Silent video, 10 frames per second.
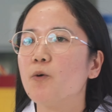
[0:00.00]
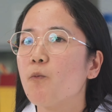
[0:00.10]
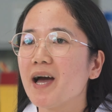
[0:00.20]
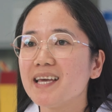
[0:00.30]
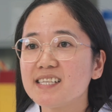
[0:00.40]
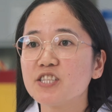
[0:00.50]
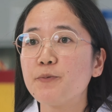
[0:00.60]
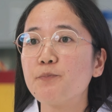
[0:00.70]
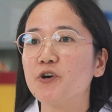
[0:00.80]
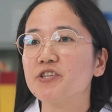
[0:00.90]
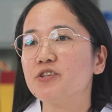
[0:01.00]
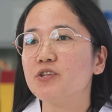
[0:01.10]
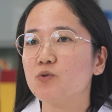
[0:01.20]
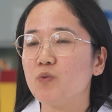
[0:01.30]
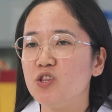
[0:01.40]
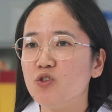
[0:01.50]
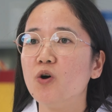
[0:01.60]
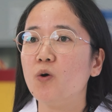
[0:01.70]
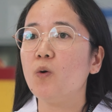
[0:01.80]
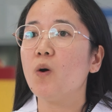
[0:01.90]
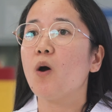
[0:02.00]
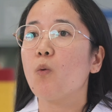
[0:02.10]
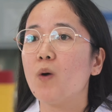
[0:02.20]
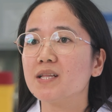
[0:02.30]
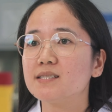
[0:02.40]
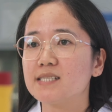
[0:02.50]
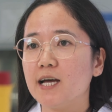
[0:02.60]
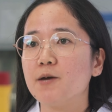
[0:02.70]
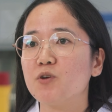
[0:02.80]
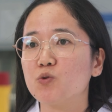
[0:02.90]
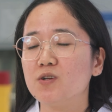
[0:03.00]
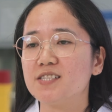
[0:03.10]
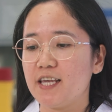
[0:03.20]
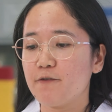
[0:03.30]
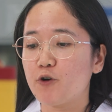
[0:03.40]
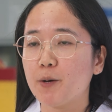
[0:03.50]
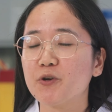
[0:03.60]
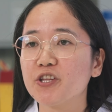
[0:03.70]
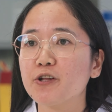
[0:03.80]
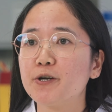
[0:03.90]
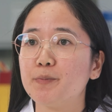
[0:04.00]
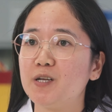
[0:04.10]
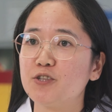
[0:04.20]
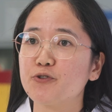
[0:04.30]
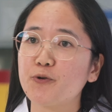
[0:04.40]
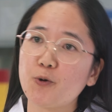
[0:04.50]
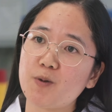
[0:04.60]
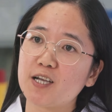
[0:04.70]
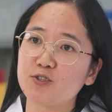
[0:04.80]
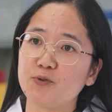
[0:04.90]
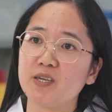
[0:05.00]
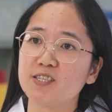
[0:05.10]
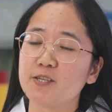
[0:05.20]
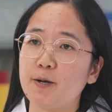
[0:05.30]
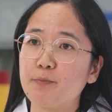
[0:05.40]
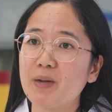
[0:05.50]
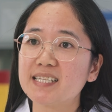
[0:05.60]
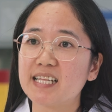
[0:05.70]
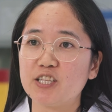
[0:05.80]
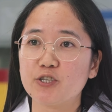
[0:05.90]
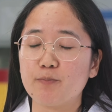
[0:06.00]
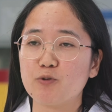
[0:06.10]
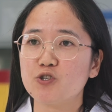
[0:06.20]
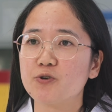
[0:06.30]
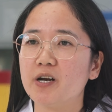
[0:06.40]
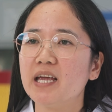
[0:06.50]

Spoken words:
why is it important that we know what time it will take for a particular plant to go back to its baseline temperature?